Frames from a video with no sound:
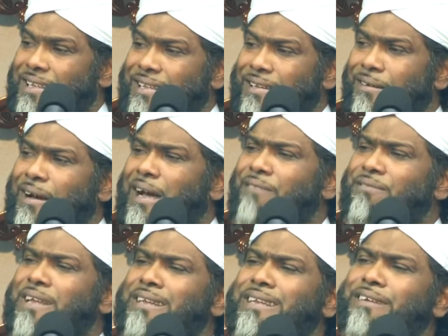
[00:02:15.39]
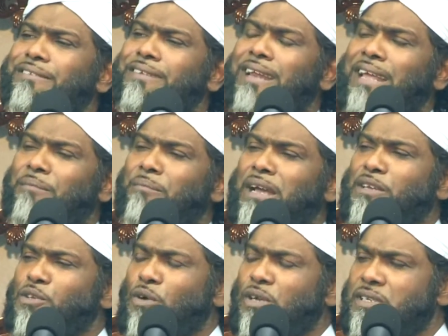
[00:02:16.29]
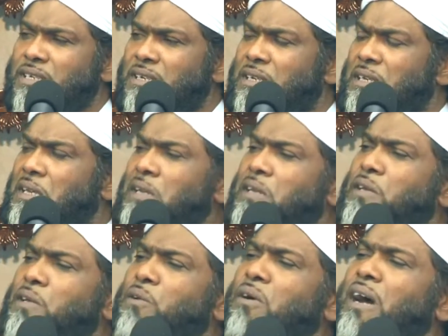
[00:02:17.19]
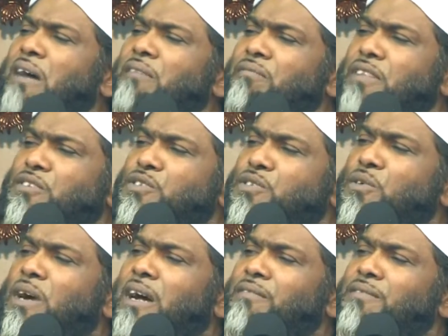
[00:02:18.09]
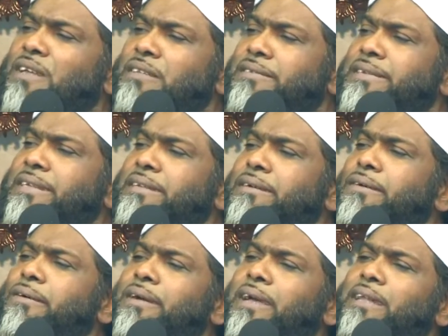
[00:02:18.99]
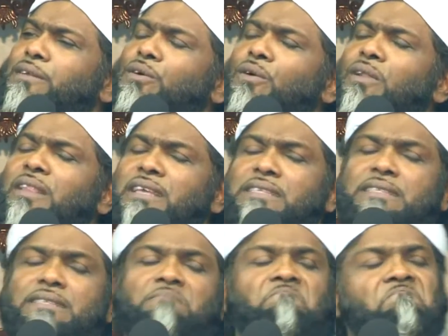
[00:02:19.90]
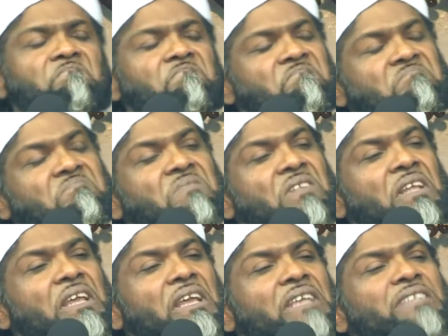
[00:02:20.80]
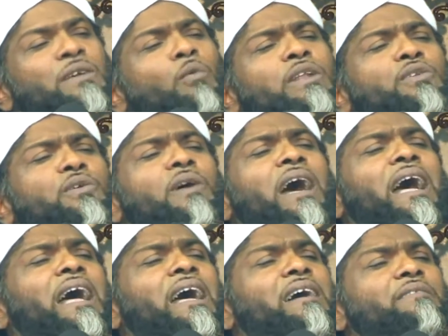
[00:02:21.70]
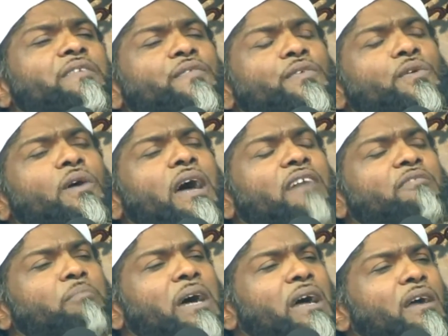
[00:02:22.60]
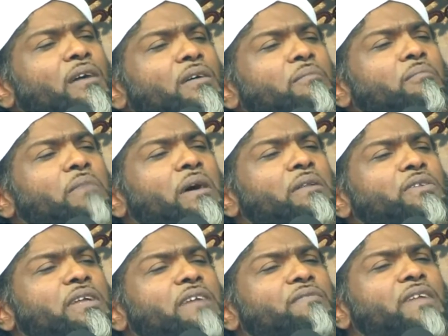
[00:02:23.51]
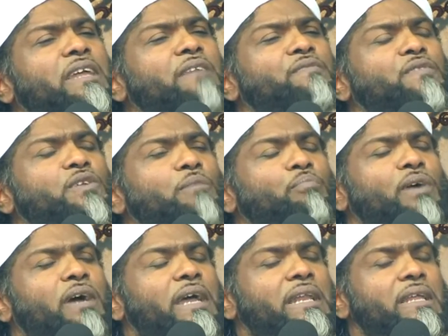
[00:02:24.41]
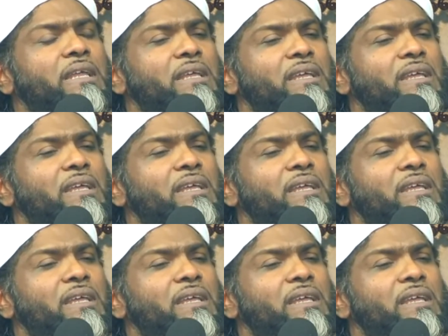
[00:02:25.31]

you don't have that degree like my daughter. You don't have this. You don't have that. You need to go get all this. He said, what do you have if you don't have mahar to give the gift to the bride?